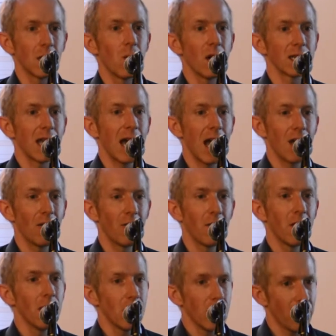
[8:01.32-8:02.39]
they want to have
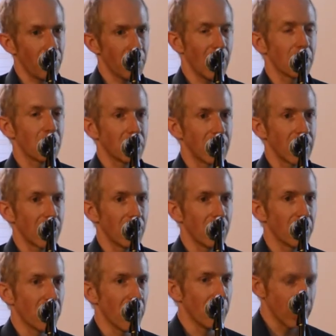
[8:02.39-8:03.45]
for that particular
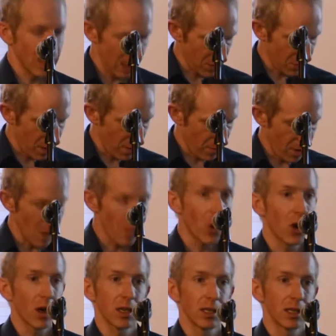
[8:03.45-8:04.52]
environment. And it's very, very
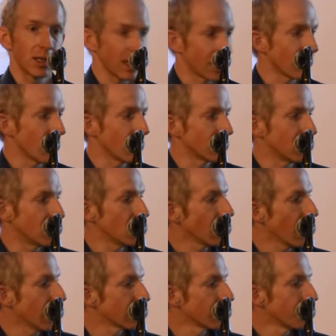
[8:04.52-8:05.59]
important that they're able to do that.